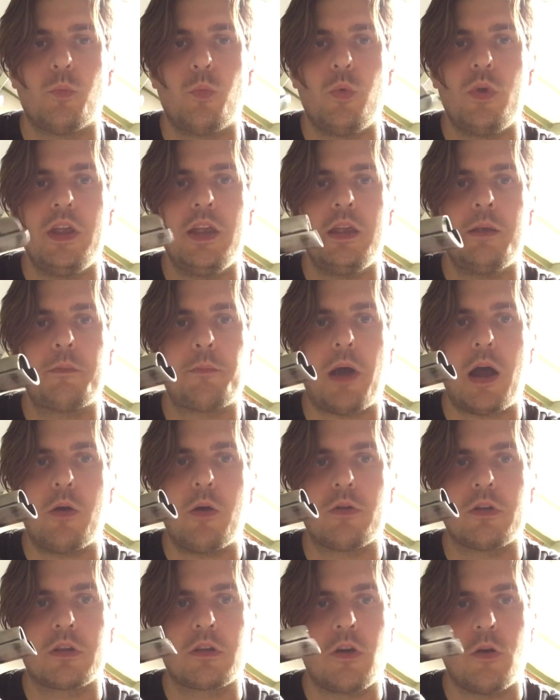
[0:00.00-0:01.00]
we
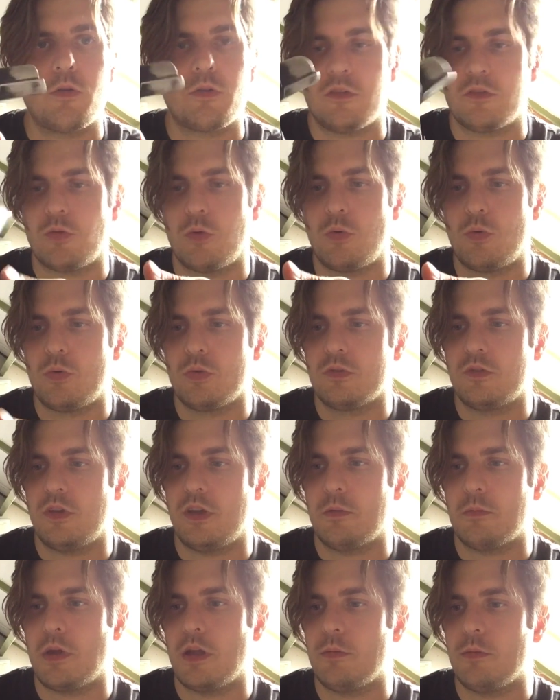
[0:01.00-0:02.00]
powder coat this whole
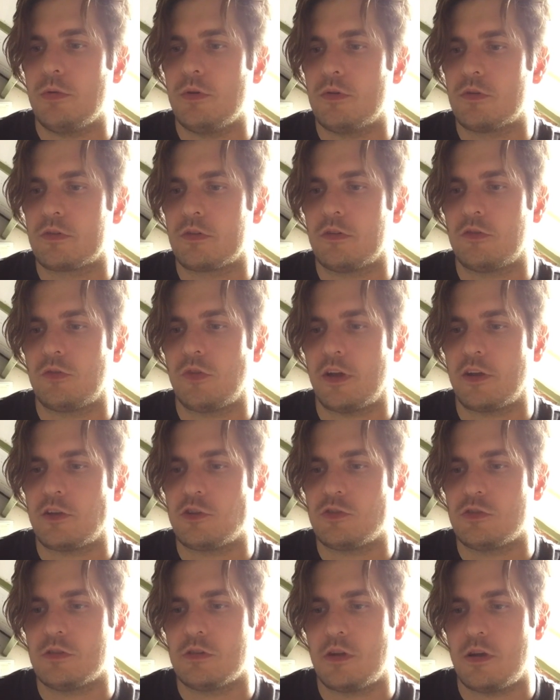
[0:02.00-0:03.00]
thing maybe, or this
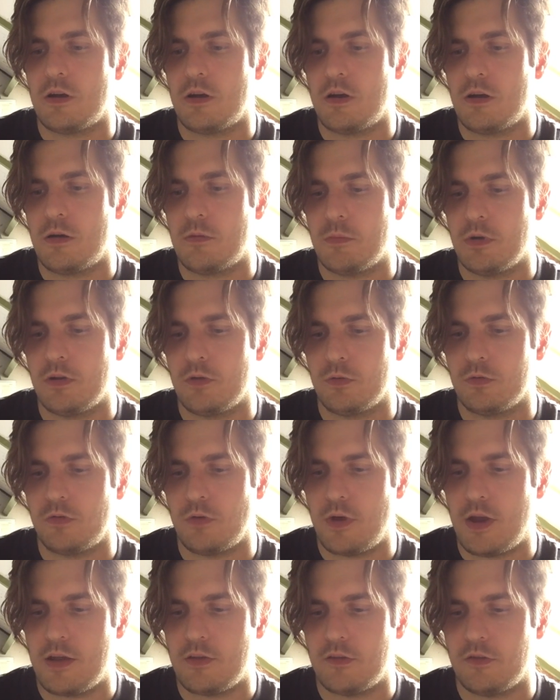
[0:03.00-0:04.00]
section. It
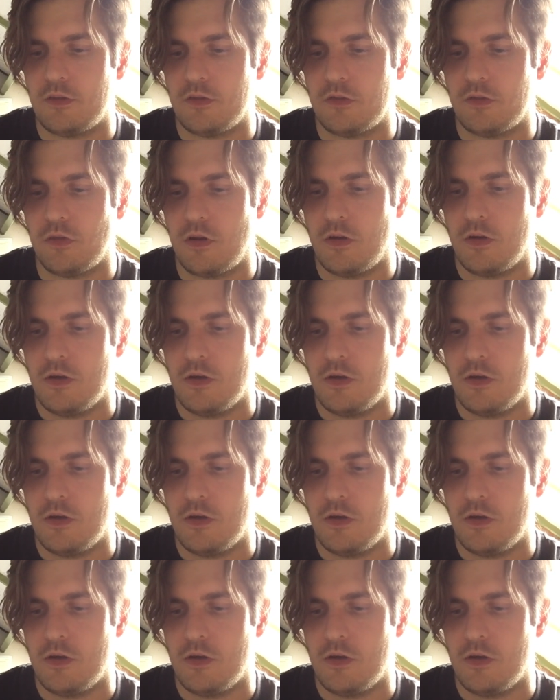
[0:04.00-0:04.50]
also has this